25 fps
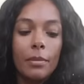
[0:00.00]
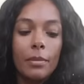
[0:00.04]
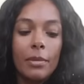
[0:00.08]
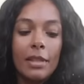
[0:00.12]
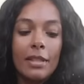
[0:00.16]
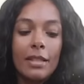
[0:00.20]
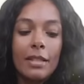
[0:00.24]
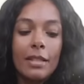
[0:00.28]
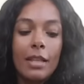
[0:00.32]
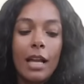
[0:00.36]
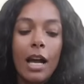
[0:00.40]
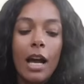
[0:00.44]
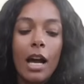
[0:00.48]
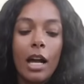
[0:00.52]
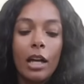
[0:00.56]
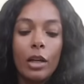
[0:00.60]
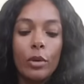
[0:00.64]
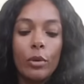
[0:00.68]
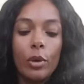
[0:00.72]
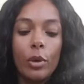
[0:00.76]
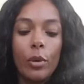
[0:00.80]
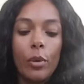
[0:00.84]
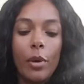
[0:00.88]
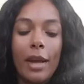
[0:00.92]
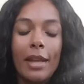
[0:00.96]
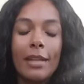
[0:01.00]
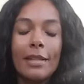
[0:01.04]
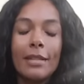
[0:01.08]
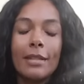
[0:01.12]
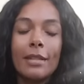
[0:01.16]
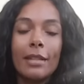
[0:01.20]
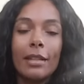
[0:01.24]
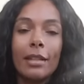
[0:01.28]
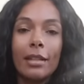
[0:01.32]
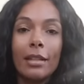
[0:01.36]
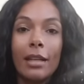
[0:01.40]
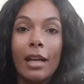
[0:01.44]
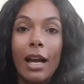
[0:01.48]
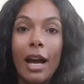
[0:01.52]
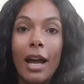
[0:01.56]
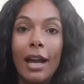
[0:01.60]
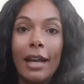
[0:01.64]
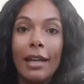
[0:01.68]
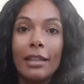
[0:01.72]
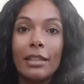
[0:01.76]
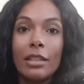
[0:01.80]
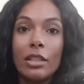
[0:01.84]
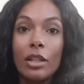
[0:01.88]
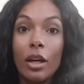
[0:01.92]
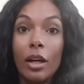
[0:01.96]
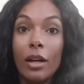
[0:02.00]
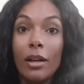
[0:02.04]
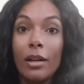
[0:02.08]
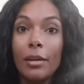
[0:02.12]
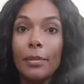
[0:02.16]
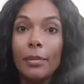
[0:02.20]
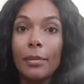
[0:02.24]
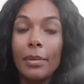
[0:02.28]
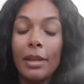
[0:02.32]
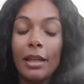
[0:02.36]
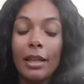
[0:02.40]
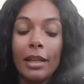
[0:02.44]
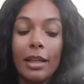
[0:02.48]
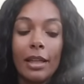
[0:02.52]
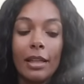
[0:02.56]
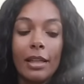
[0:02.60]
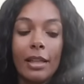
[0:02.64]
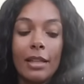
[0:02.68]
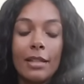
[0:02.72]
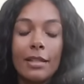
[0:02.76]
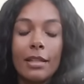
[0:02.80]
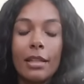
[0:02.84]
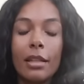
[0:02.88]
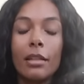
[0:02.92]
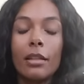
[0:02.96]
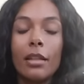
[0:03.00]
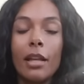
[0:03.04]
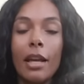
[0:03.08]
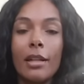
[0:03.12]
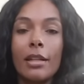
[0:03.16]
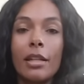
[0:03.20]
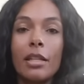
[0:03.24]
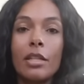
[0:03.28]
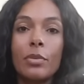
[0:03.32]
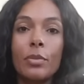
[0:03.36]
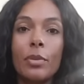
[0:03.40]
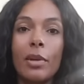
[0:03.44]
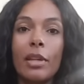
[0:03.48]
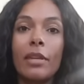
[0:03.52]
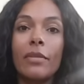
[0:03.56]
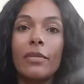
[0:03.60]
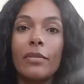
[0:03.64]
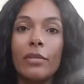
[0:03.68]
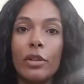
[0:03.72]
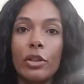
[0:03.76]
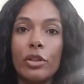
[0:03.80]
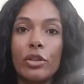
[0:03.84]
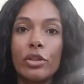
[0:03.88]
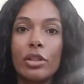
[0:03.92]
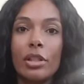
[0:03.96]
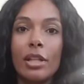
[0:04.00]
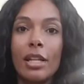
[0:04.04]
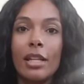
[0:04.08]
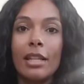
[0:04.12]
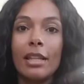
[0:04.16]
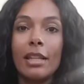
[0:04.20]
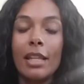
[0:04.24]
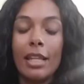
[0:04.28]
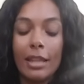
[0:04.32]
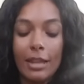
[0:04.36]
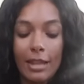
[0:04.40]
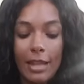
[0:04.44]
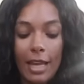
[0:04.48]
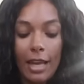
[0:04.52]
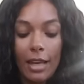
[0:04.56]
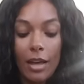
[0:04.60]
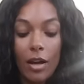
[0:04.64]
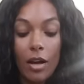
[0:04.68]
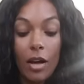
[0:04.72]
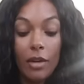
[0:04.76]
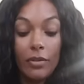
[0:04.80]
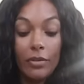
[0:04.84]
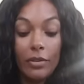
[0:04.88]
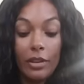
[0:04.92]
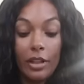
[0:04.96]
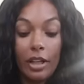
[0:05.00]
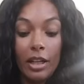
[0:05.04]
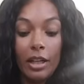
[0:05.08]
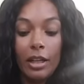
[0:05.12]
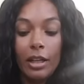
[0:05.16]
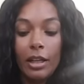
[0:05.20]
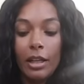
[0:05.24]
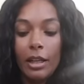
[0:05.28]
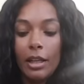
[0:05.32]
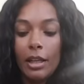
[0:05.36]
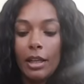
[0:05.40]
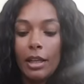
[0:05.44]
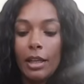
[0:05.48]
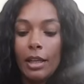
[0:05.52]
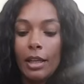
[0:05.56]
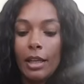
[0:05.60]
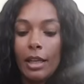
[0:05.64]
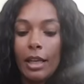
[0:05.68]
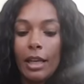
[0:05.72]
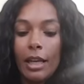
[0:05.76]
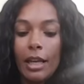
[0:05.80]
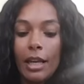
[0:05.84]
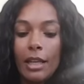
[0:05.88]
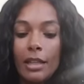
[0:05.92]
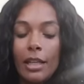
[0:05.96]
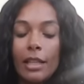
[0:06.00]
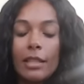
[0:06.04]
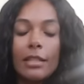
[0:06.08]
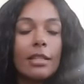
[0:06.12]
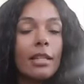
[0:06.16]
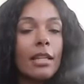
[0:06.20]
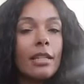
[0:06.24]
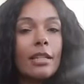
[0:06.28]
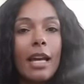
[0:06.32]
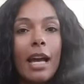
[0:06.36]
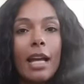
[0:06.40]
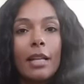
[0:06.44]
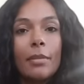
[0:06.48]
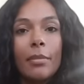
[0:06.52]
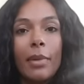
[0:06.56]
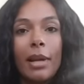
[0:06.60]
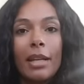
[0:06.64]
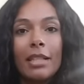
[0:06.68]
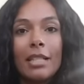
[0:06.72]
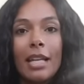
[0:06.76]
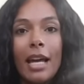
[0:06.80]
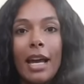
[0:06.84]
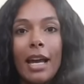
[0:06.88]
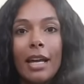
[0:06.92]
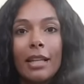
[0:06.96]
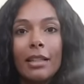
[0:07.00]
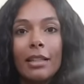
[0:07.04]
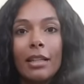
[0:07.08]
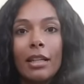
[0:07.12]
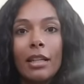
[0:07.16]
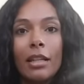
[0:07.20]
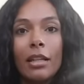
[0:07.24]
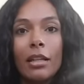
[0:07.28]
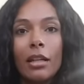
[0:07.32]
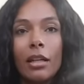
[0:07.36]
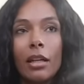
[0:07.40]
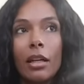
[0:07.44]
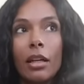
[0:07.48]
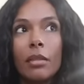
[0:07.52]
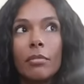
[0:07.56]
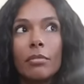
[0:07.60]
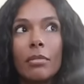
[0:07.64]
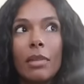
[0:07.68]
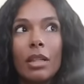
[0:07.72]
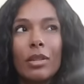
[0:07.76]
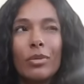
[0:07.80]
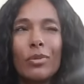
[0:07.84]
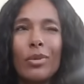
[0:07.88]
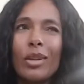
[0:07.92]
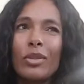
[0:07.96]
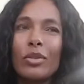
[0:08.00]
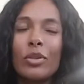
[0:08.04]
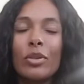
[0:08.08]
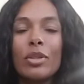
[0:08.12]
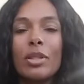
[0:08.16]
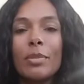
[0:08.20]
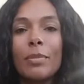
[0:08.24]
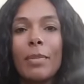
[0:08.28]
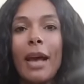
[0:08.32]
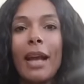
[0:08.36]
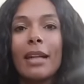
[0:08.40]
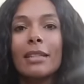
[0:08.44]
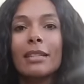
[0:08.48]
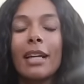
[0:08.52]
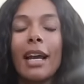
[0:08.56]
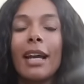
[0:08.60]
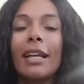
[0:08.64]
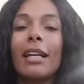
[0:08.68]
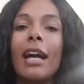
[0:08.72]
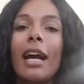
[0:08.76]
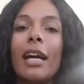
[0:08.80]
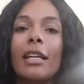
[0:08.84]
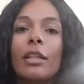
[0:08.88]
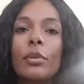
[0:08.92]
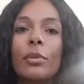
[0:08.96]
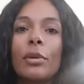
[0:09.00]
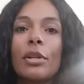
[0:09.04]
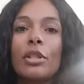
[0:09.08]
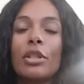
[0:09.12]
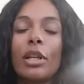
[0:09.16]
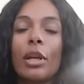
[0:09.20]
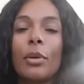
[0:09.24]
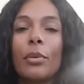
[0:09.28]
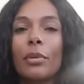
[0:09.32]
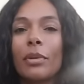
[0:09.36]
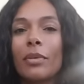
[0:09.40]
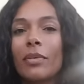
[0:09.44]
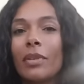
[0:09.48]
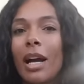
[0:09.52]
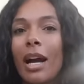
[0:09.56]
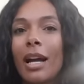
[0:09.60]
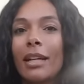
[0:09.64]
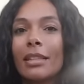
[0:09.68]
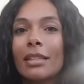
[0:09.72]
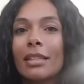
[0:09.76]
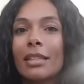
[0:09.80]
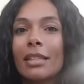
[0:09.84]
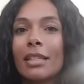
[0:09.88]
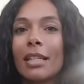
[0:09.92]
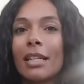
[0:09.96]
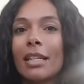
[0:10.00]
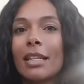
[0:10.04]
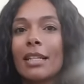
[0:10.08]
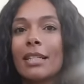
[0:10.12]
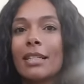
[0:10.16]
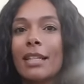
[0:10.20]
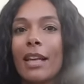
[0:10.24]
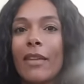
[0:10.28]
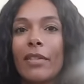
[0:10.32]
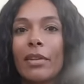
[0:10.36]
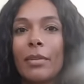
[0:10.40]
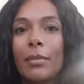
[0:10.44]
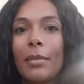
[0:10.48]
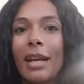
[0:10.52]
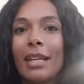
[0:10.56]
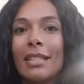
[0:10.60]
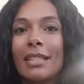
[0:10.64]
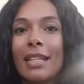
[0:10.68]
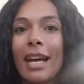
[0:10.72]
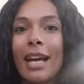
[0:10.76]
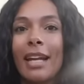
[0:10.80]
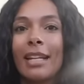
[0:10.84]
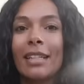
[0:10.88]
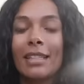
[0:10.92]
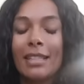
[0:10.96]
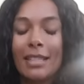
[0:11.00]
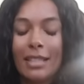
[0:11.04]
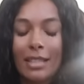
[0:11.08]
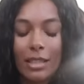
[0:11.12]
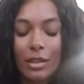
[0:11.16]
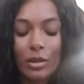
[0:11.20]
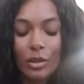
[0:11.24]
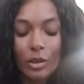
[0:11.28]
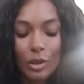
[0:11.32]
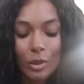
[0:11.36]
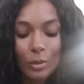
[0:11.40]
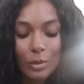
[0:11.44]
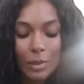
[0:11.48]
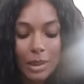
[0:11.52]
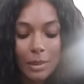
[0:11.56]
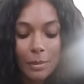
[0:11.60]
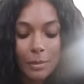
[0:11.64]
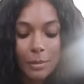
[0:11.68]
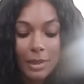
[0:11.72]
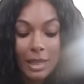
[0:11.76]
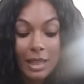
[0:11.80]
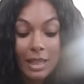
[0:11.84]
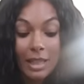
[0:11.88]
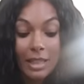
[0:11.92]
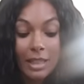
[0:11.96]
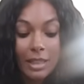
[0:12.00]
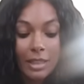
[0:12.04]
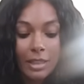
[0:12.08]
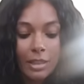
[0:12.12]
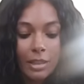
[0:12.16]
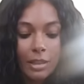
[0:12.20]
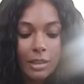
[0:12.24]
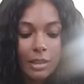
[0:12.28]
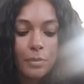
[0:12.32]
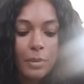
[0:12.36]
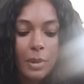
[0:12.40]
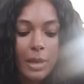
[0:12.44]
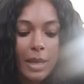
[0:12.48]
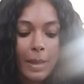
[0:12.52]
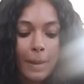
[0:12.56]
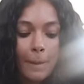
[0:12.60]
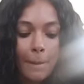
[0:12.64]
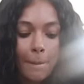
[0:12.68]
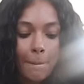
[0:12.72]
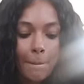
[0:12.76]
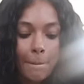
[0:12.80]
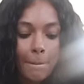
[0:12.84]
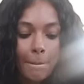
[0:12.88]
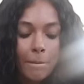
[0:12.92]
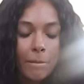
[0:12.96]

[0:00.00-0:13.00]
this is an AquaQuest guide tarp. It is the lightest weight version that they offer, and it's the 10 by 10. In retrospect, I kind of wish I would have gotten the 7 by 10 because it's a little bit big, but